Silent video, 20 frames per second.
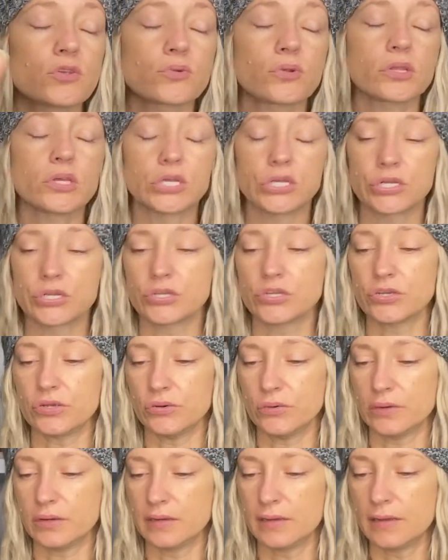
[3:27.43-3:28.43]
good
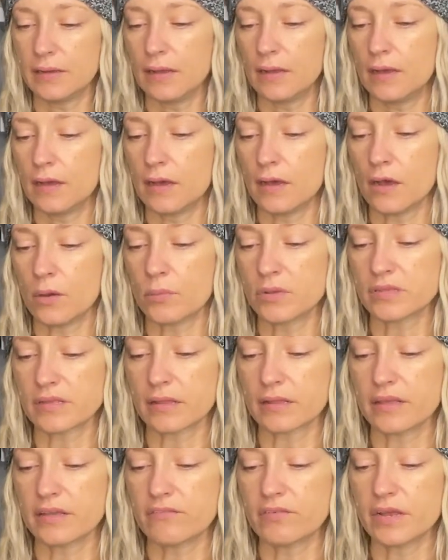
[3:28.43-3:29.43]
too. It's a
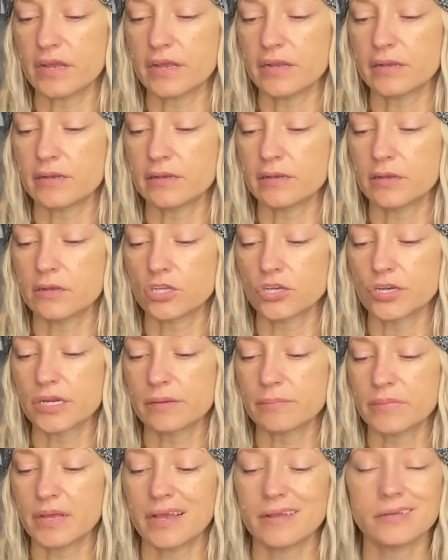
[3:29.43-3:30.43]
leave-in
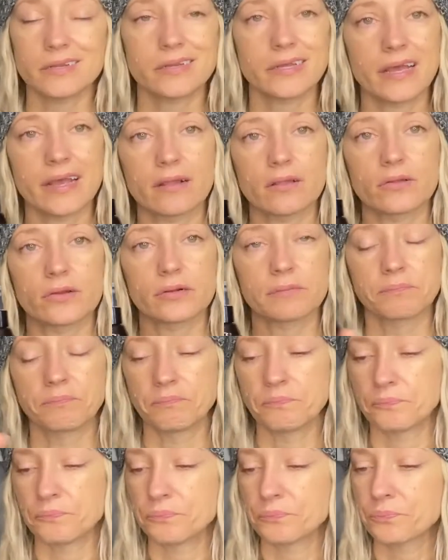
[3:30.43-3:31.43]
treatment and detangler.
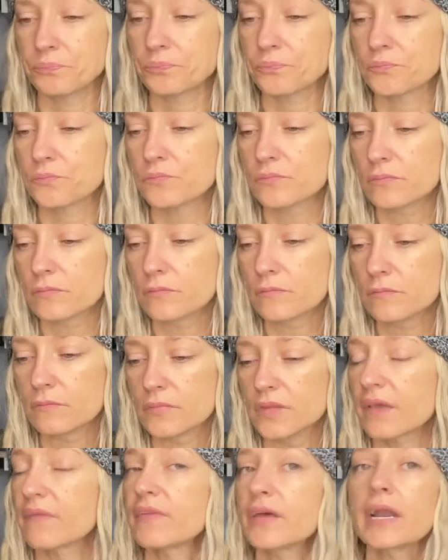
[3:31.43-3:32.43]

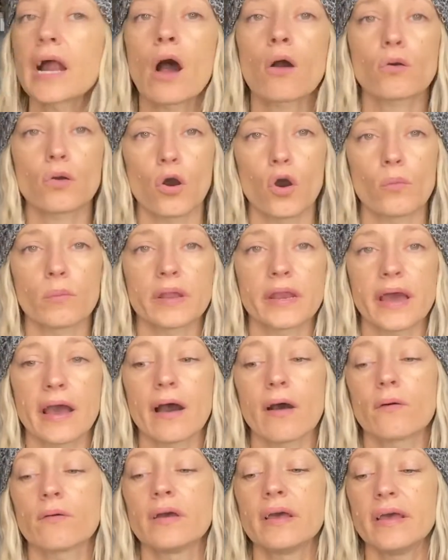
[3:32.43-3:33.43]
And then I'll comb it
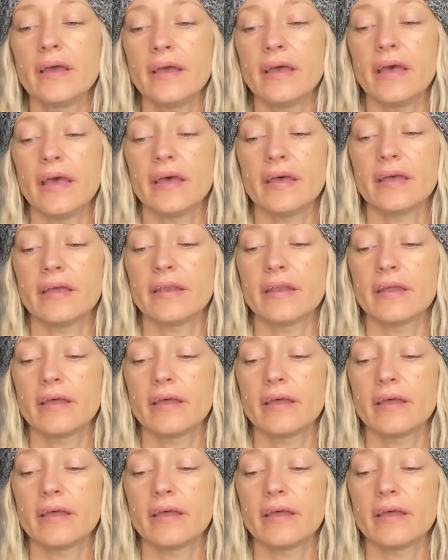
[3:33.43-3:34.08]
out and